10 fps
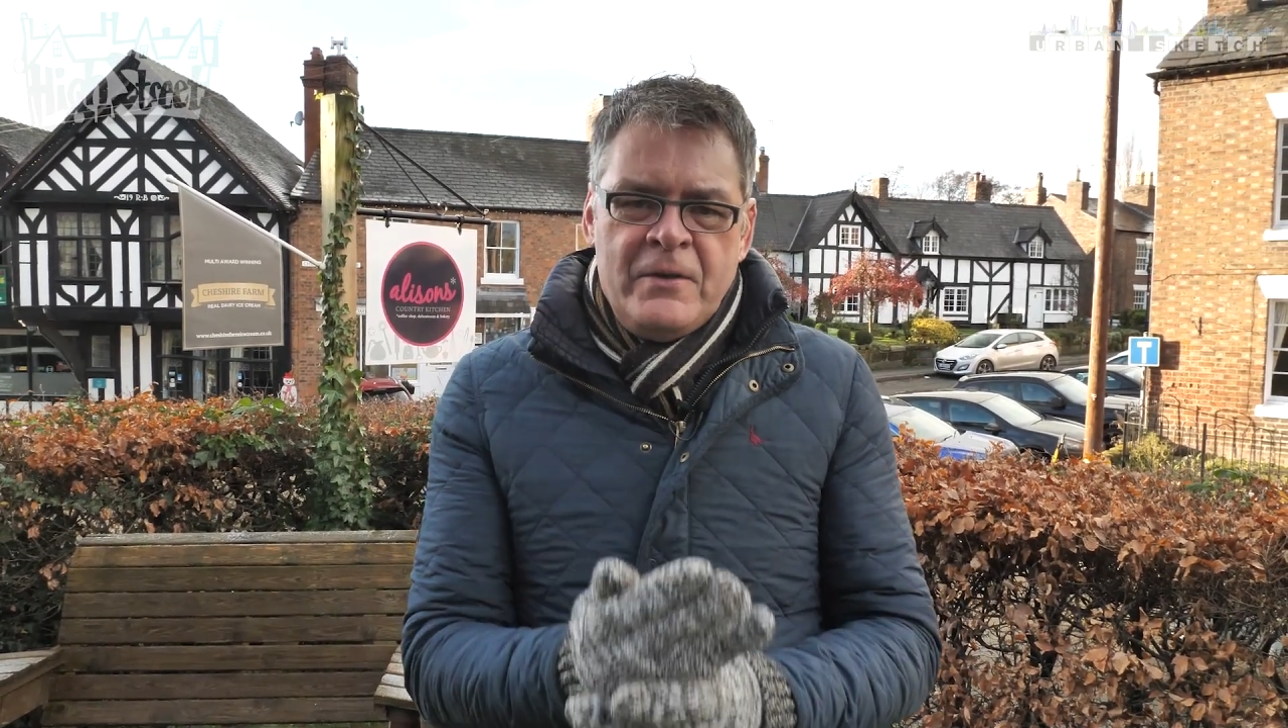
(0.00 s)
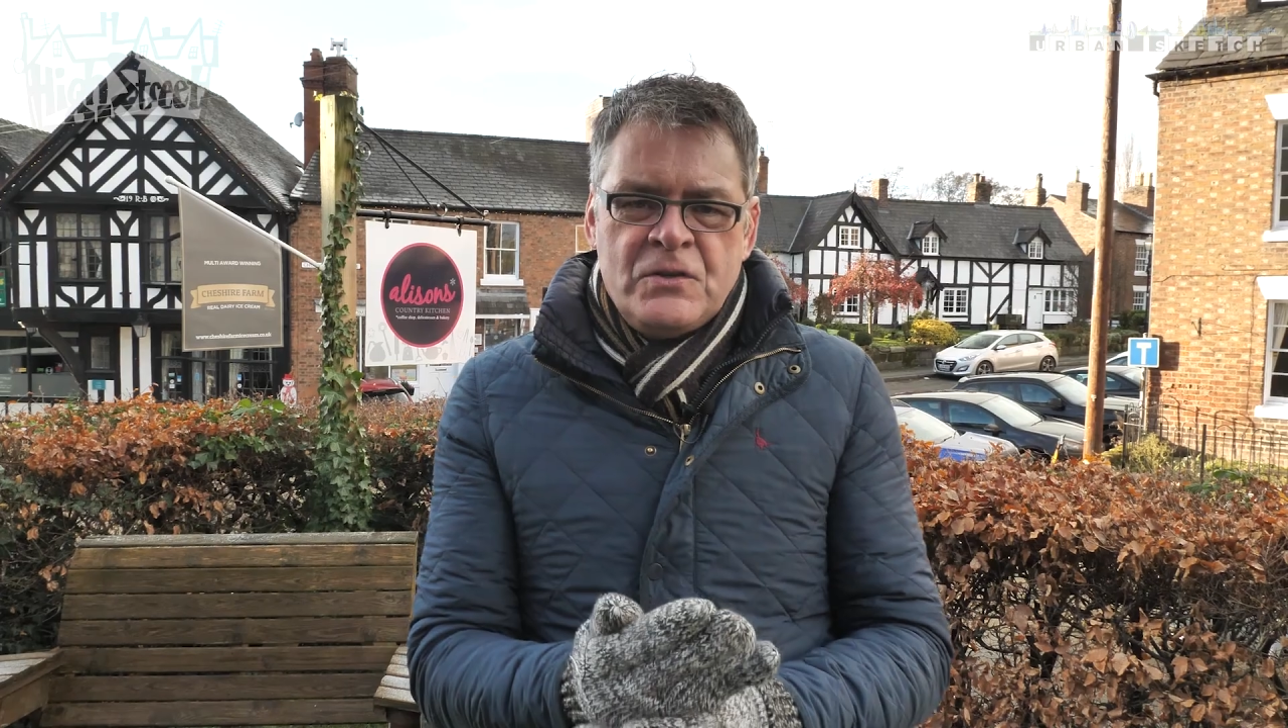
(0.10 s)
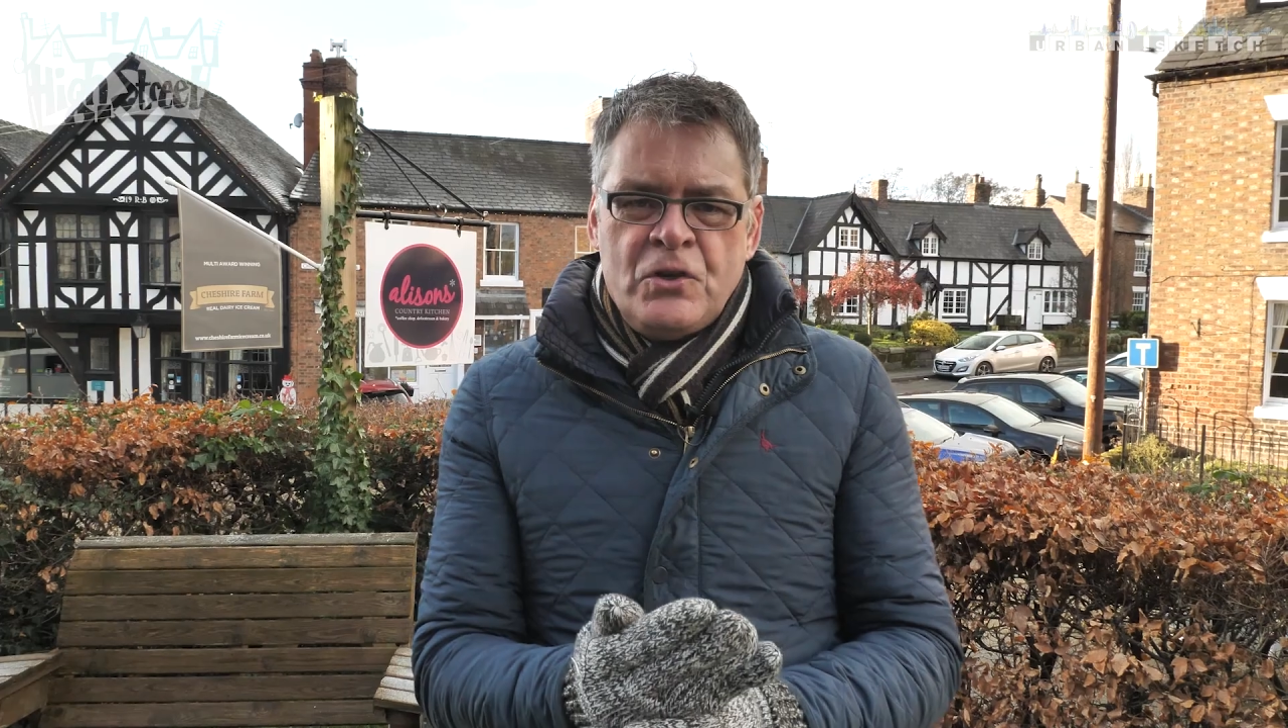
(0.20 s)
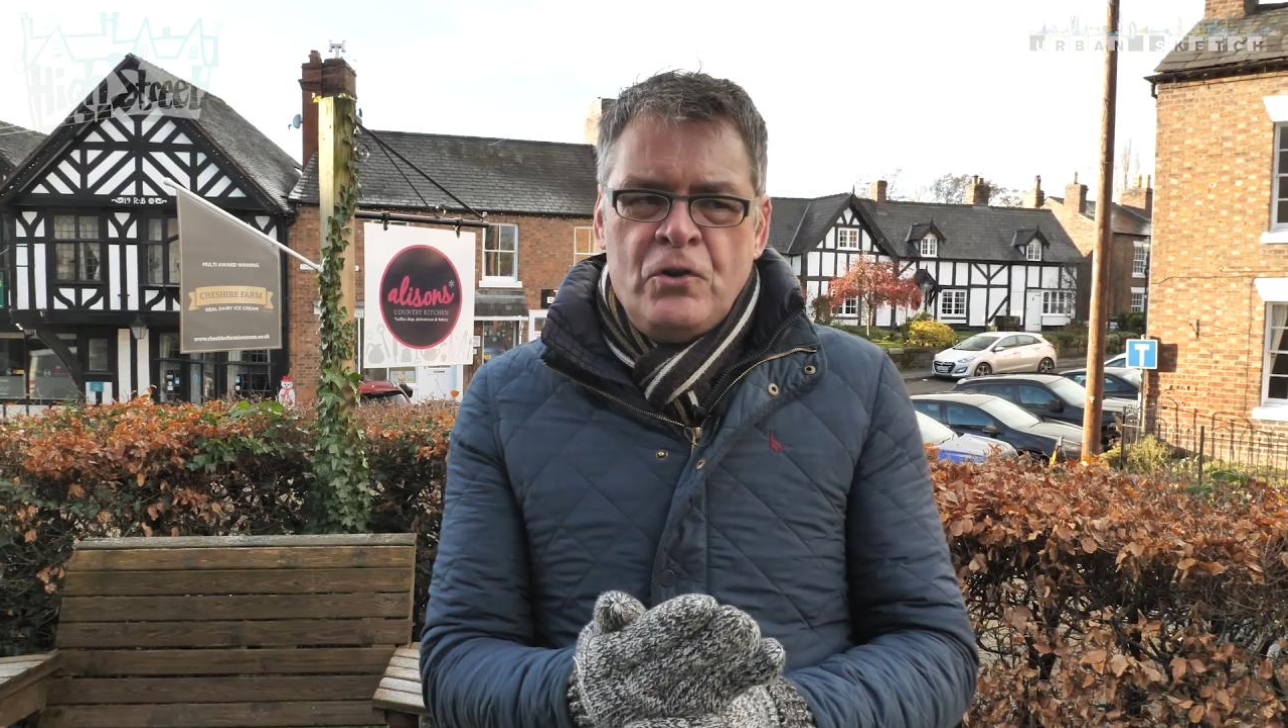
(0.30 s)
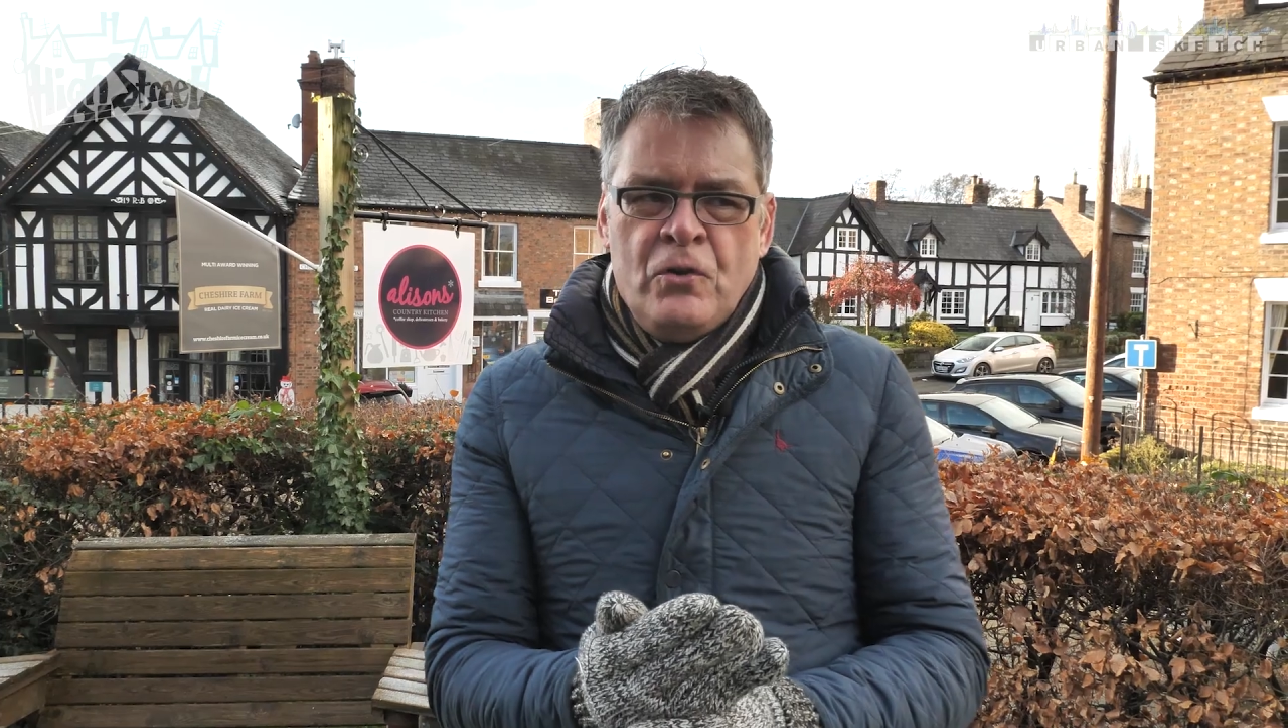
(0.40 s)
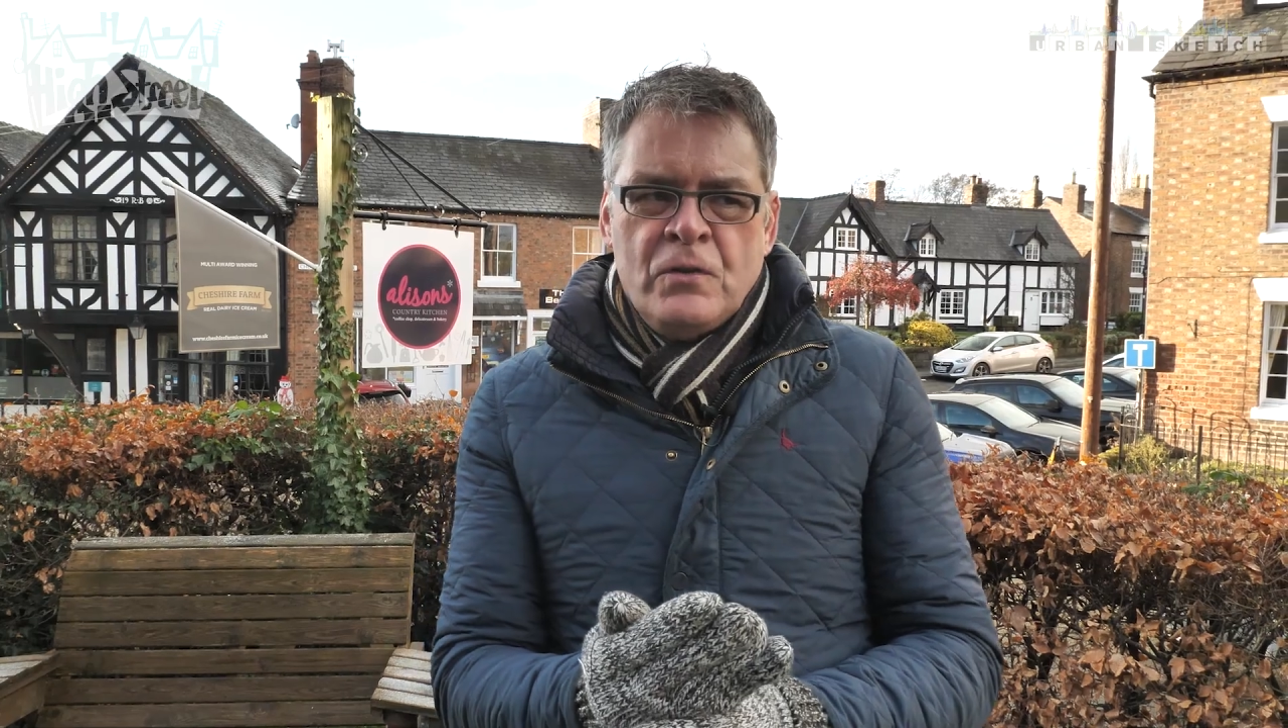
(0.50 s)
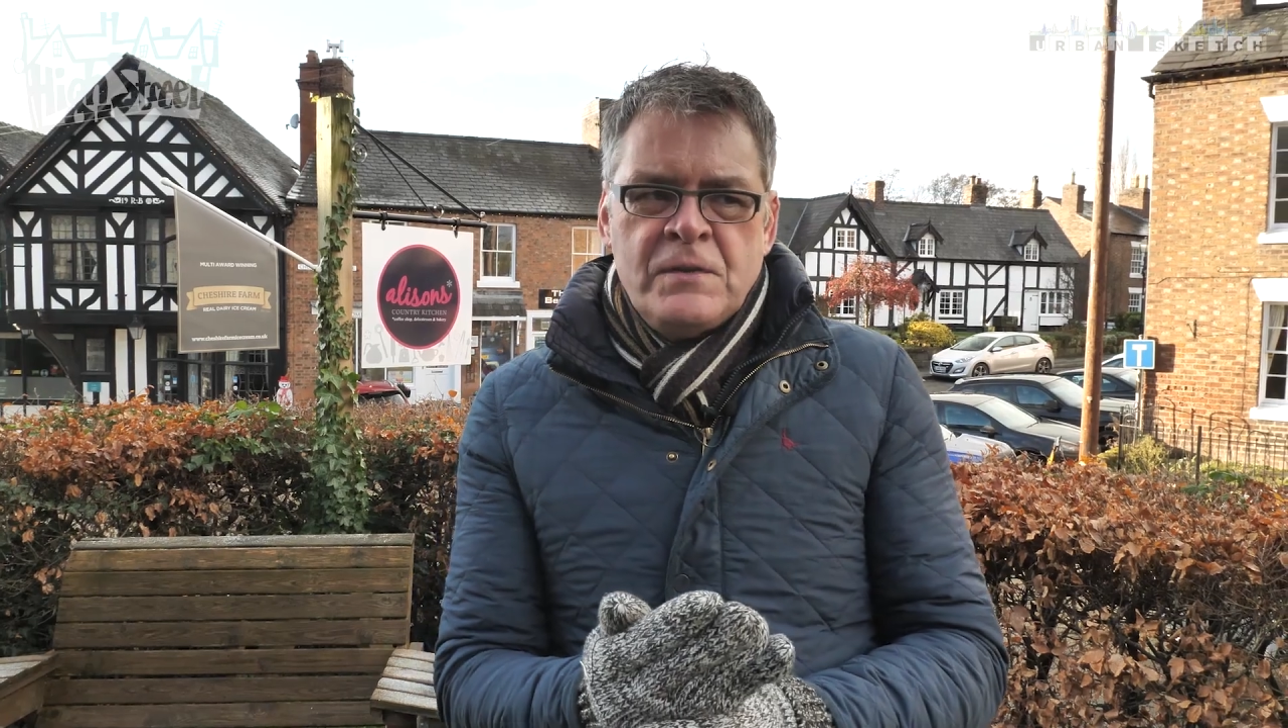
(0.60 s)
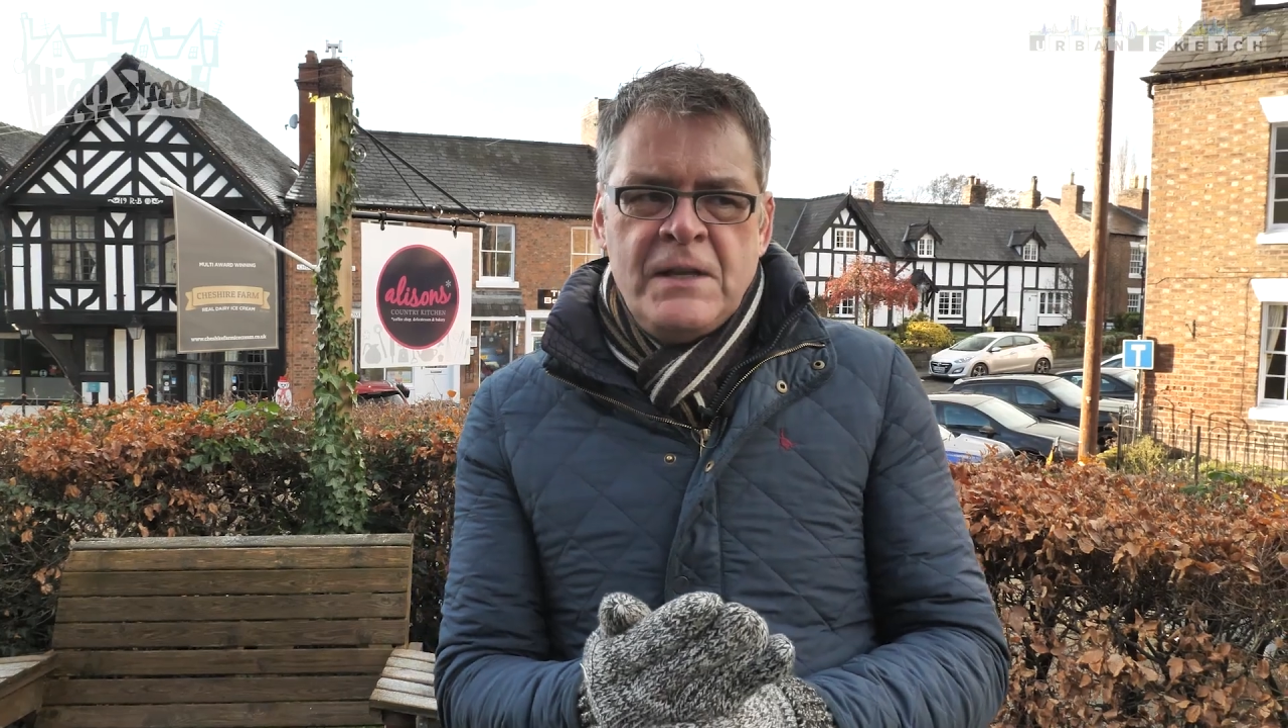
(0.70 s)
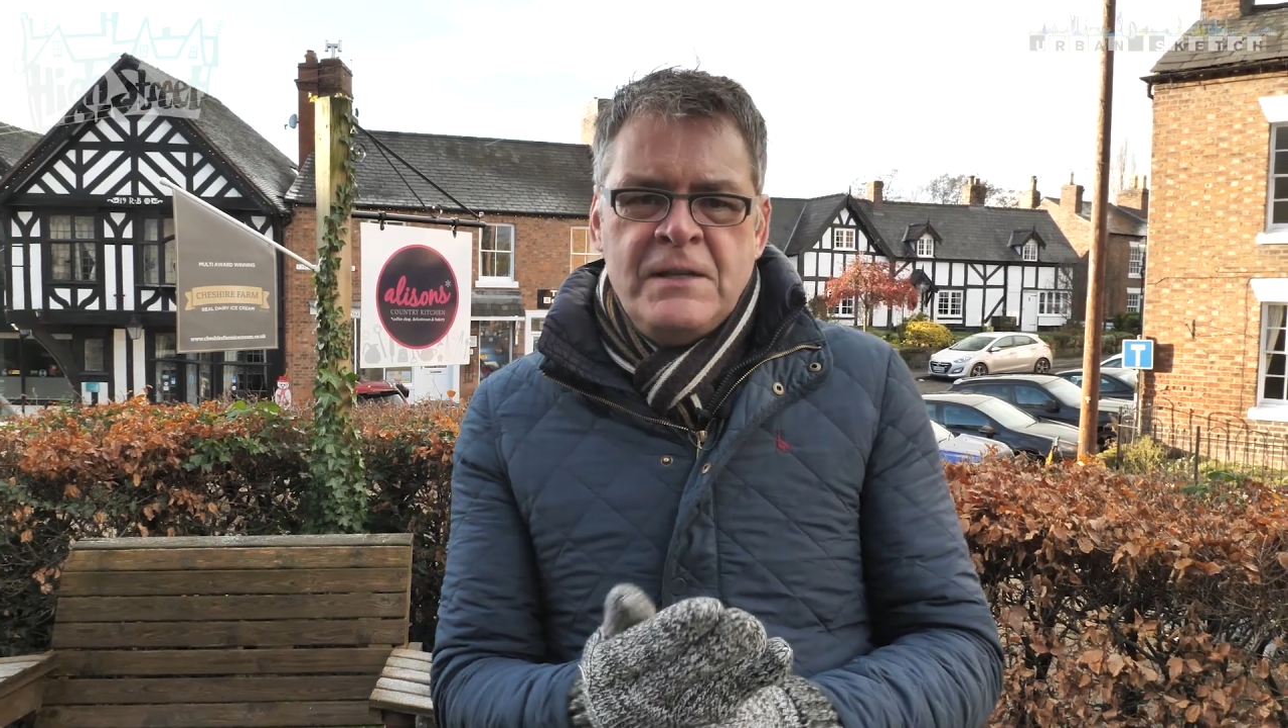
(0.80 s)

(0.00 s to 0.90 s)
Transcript: this course